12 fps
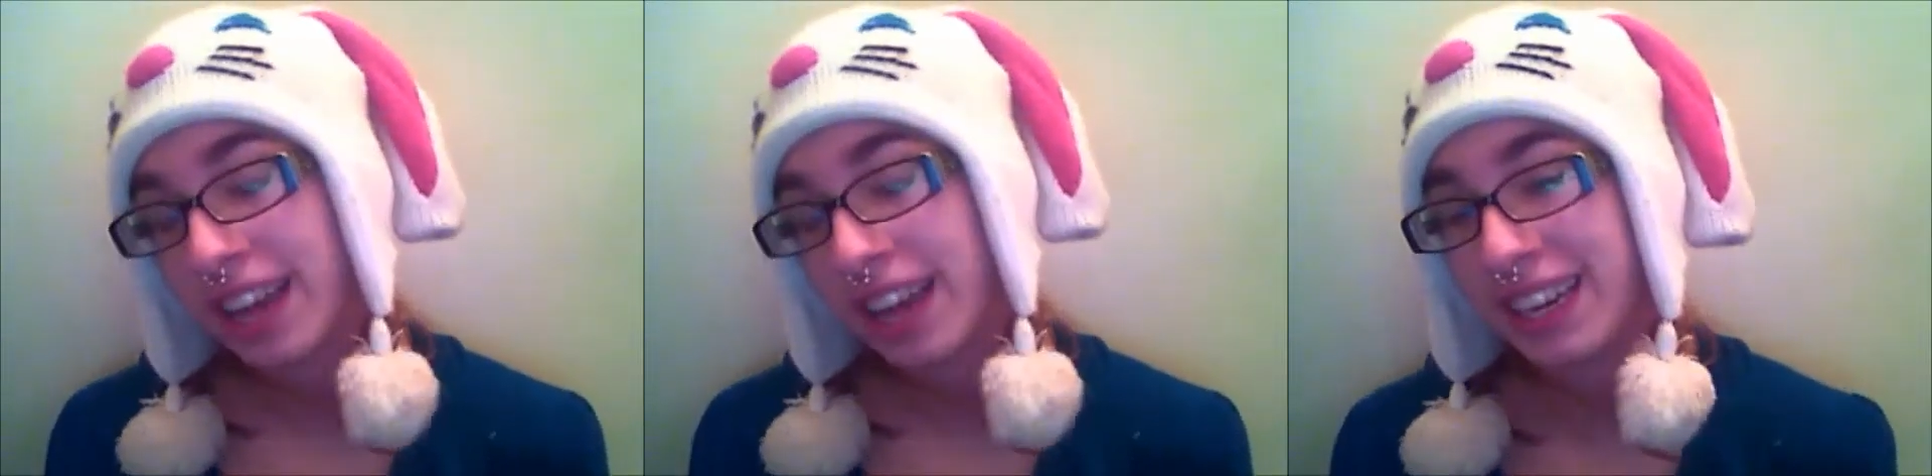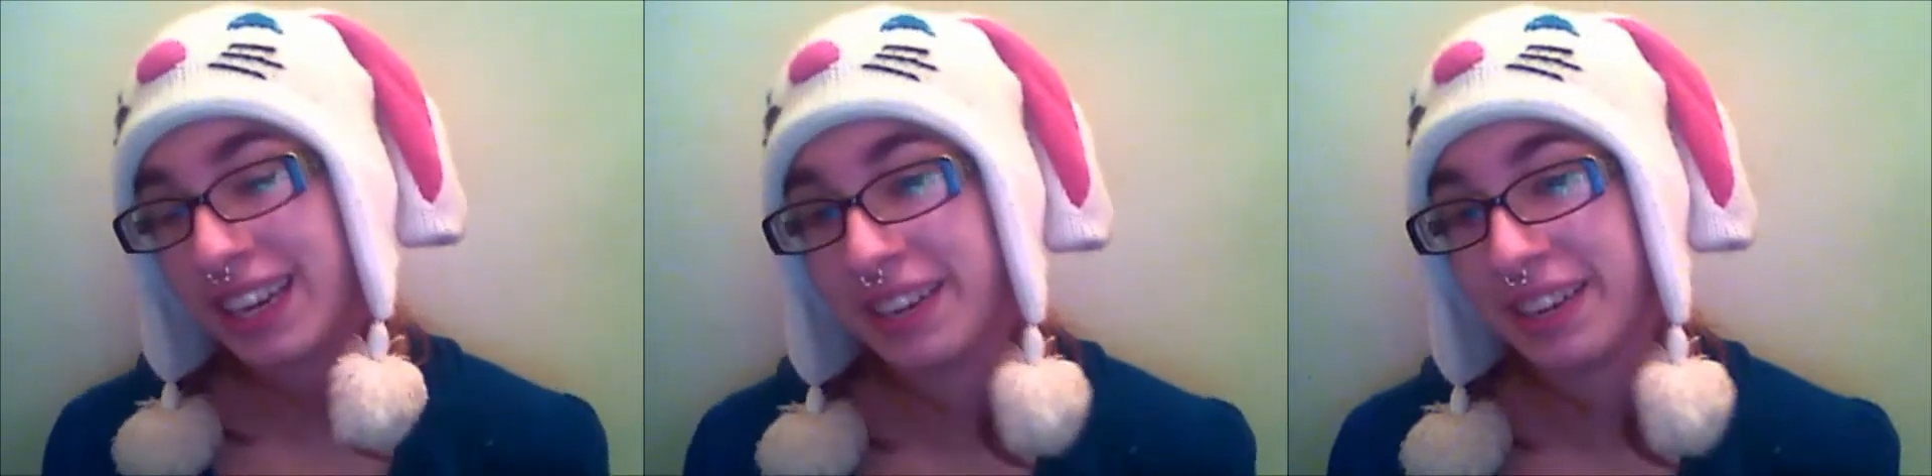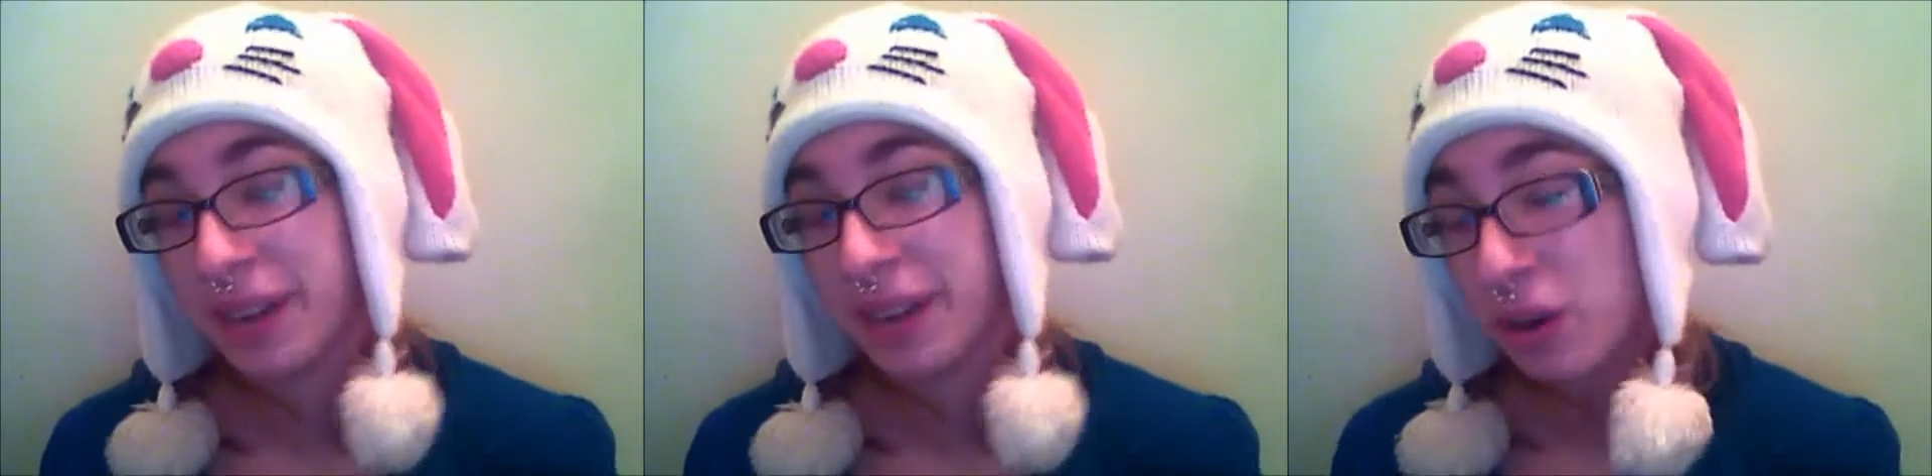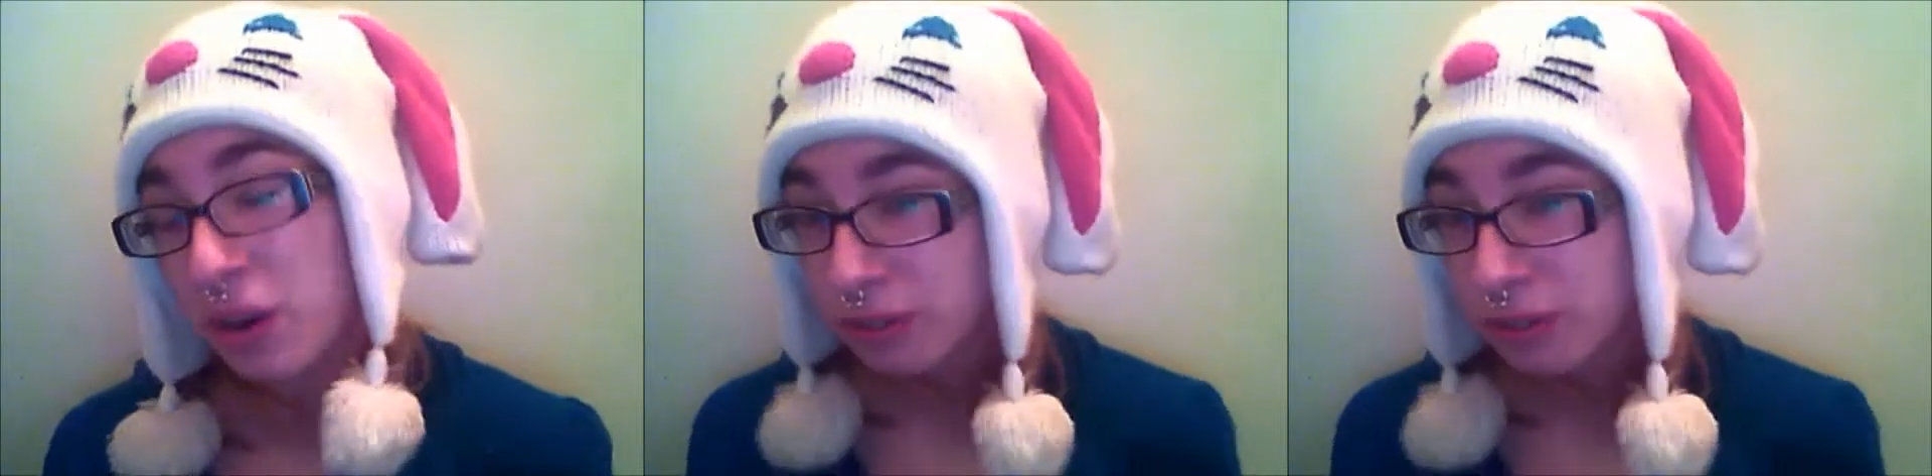I can't get my
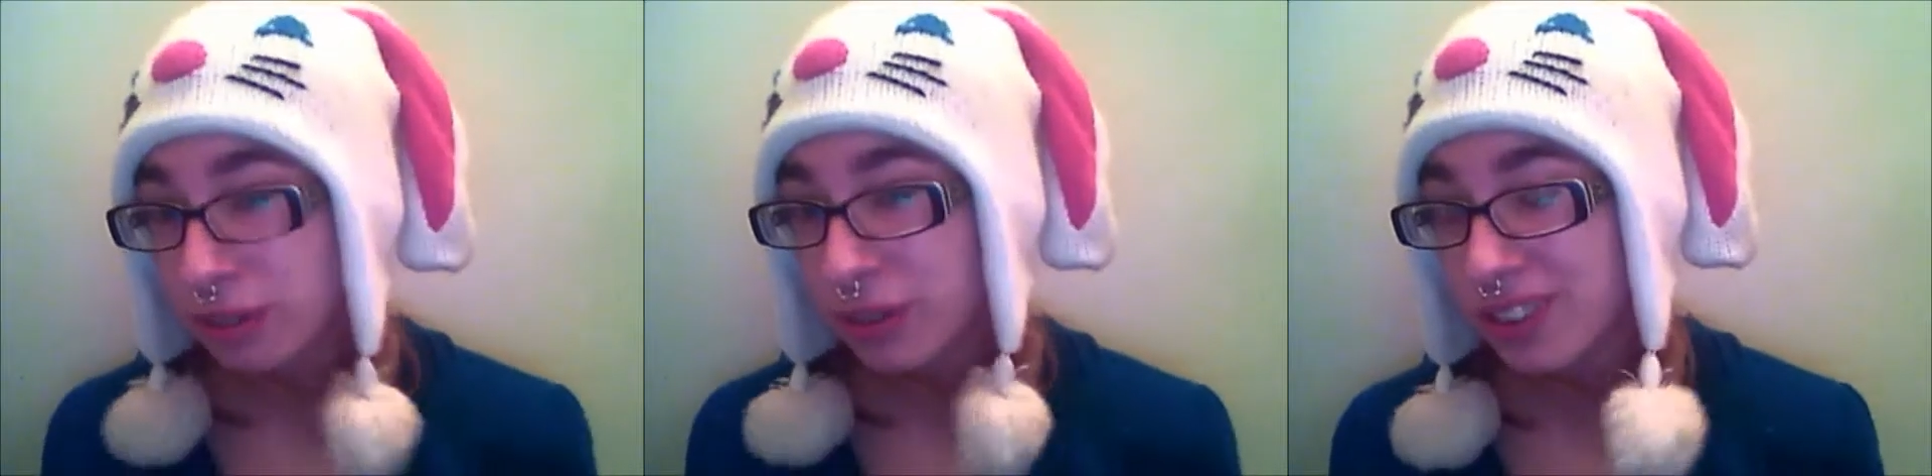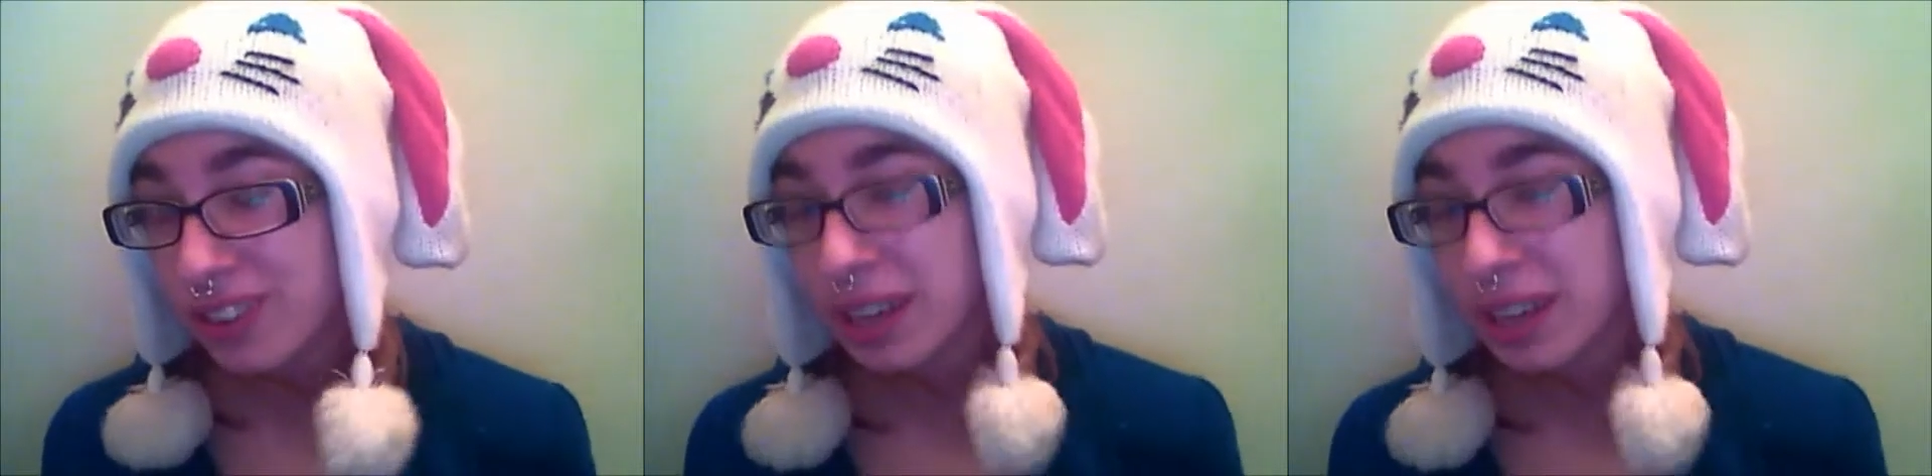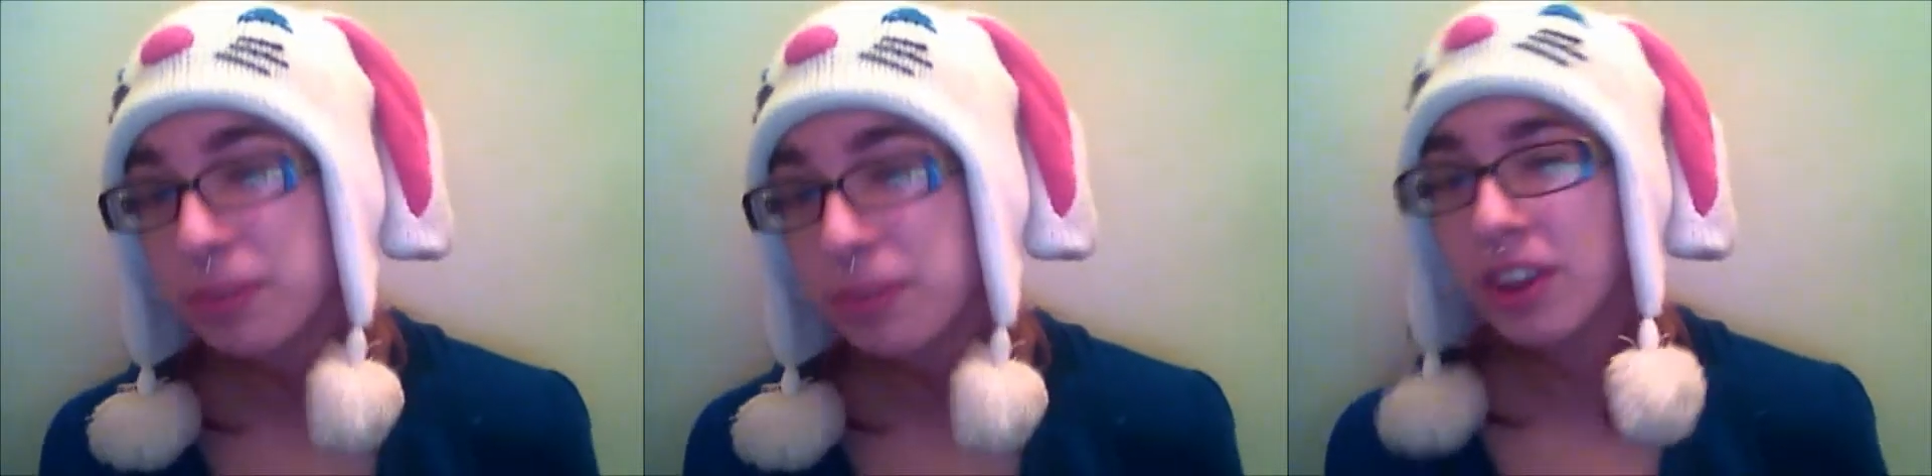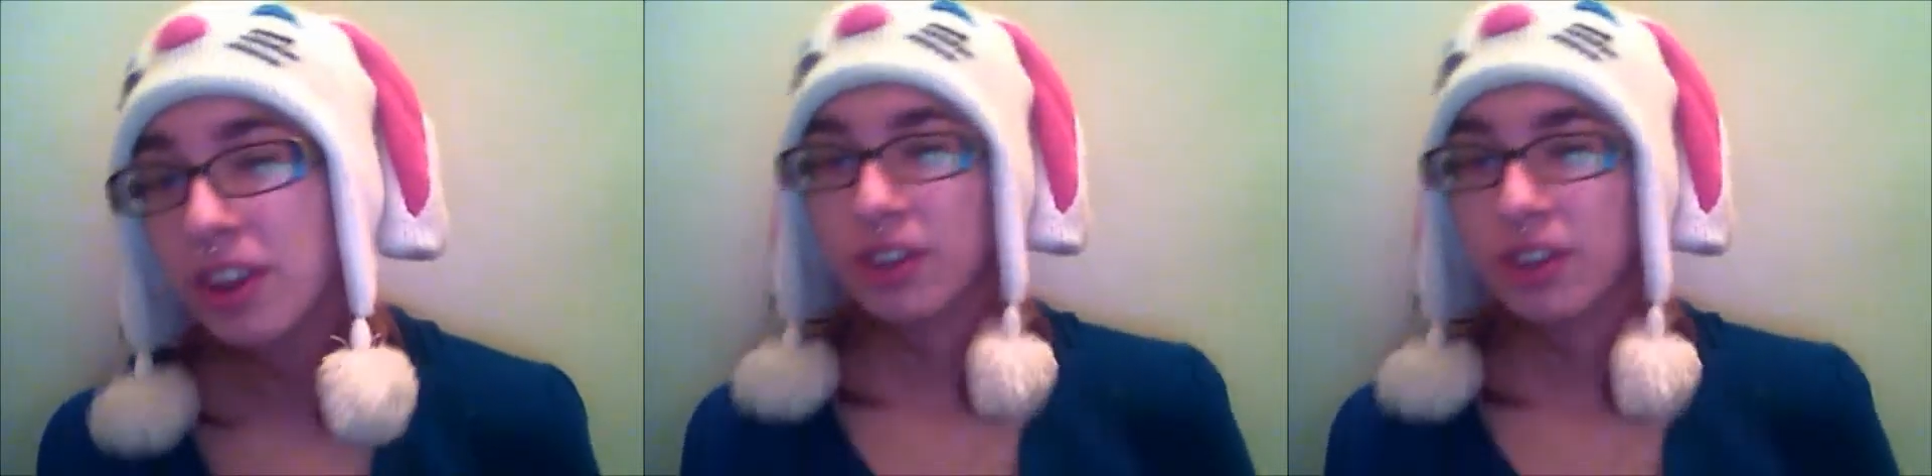own food stamps.